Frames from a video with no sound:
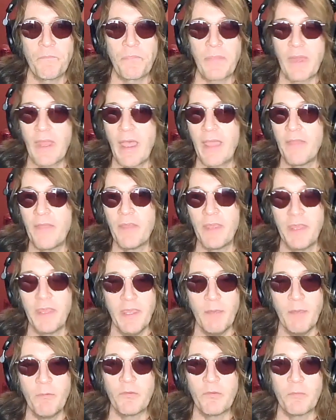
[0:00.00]
I think
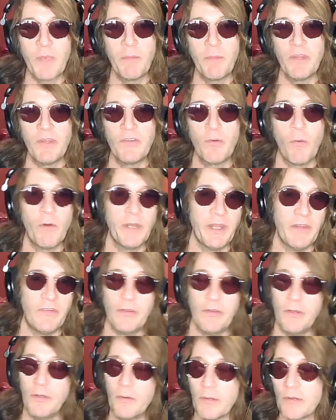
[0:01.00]
he was maybe
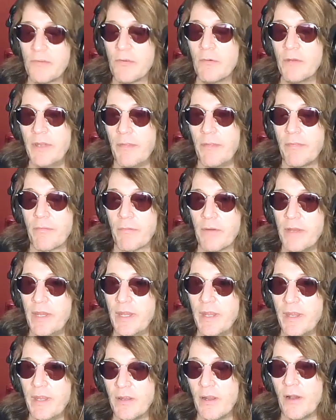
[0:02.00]
22 or
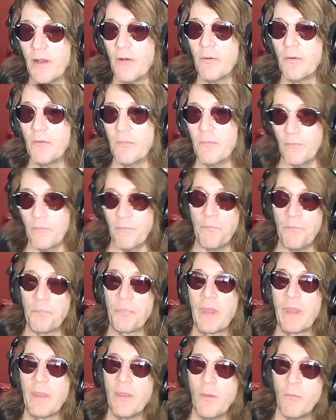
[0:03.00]
23,
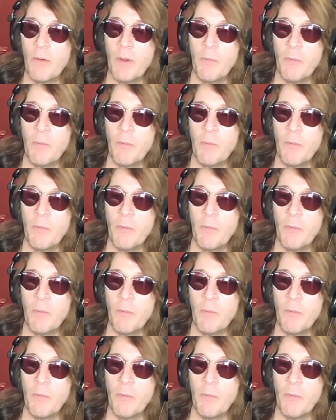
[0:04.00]
when we,